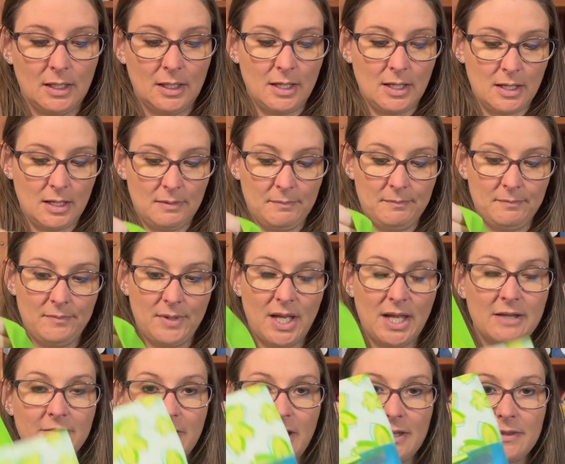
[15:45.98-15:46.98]

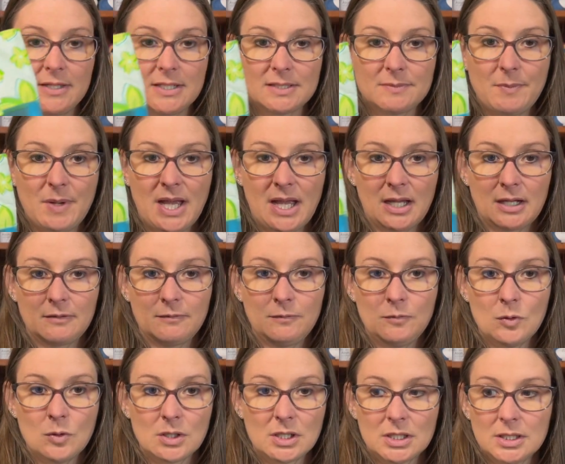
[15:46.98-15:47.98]
I've had this bag
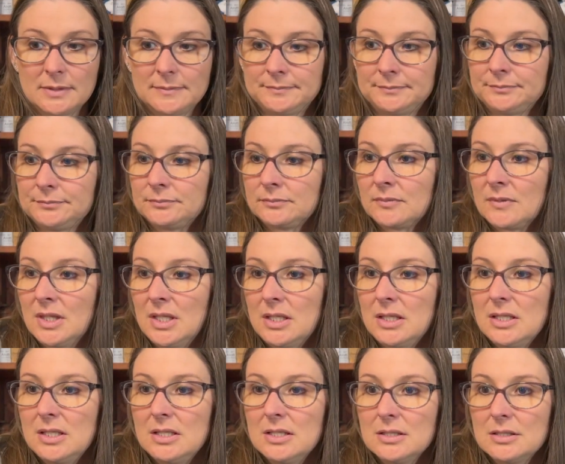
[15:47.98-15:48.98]
for
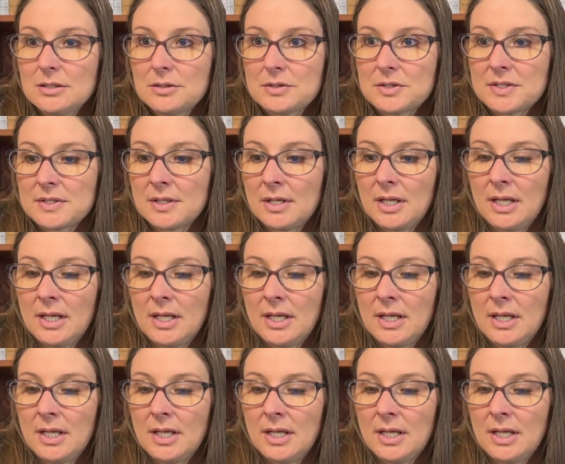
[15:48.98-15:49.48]
years,